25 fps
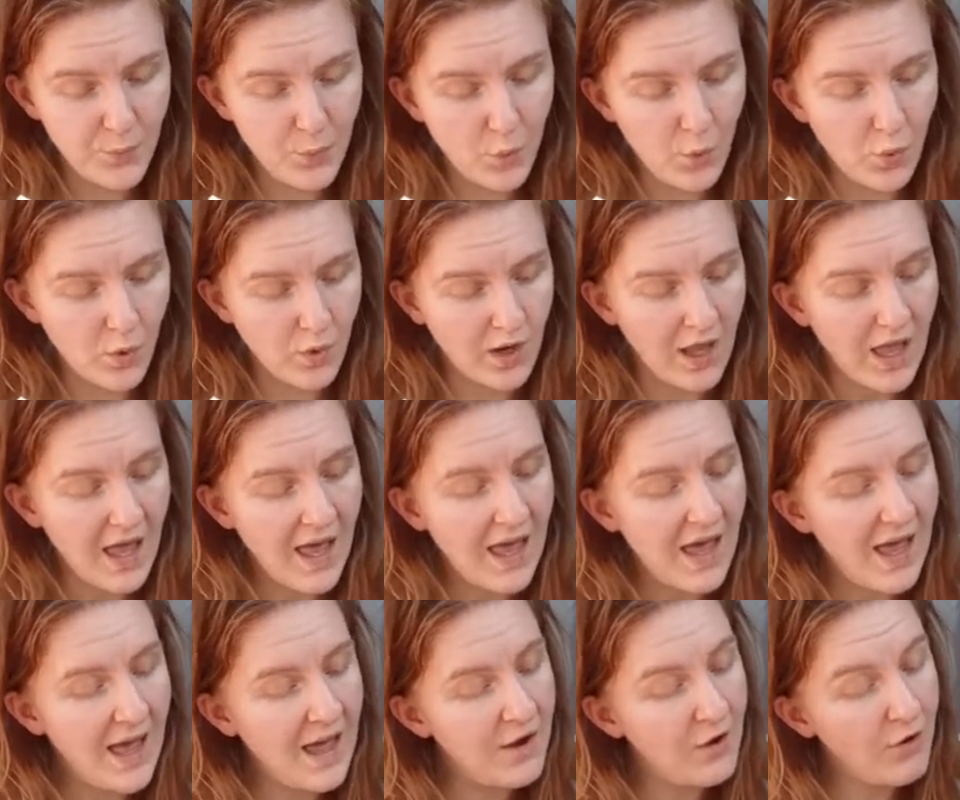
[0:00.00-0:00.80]
Bourg,
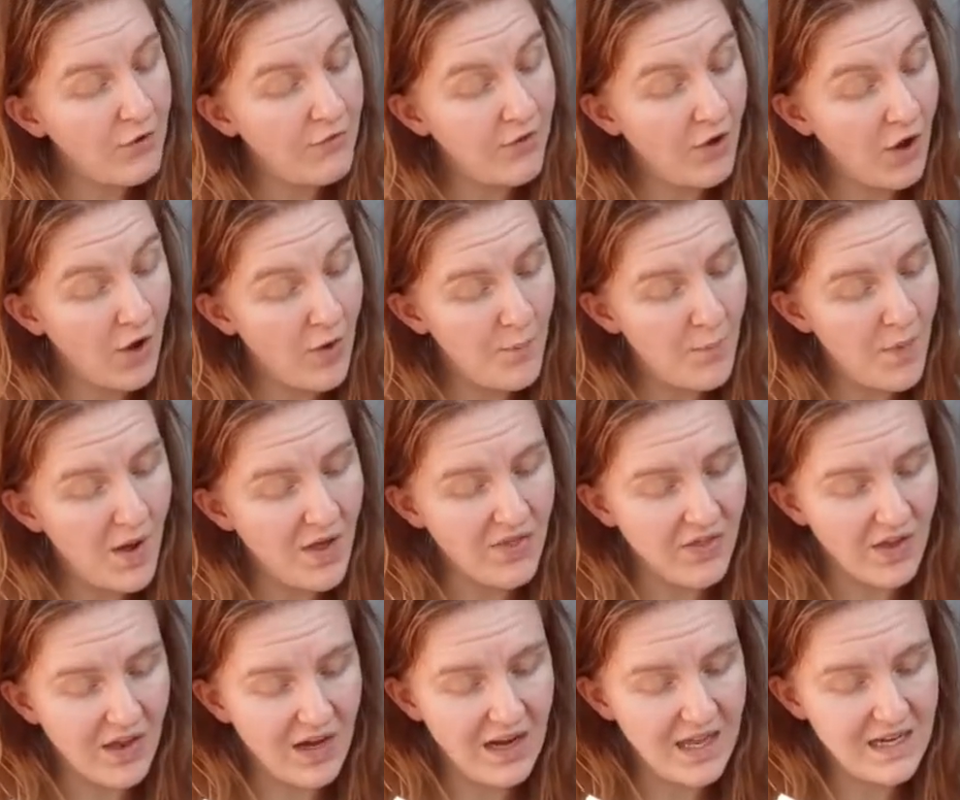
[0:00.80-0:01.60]
and of her
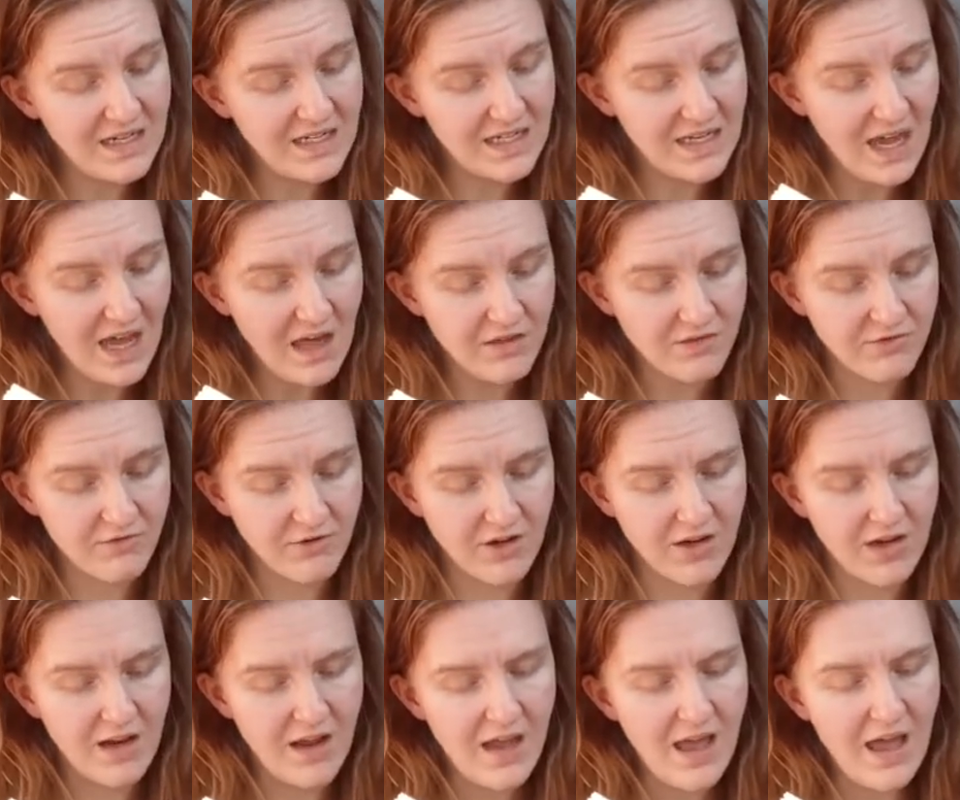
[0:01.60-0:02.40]
mother, Lady
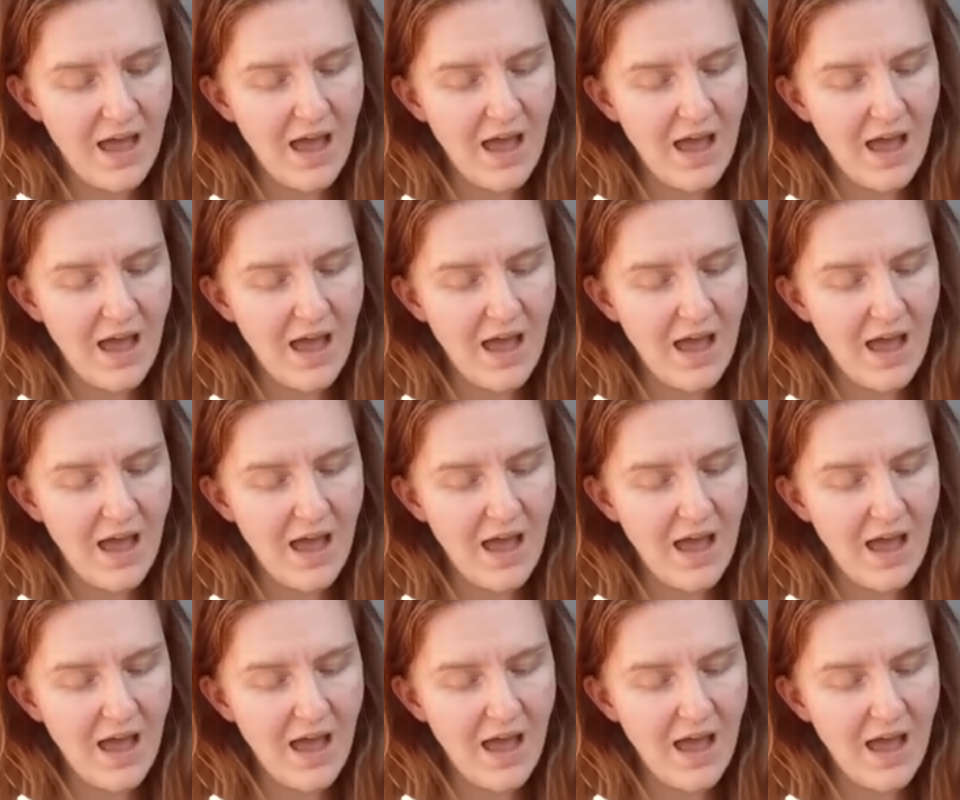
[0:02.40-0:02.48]
Catherine.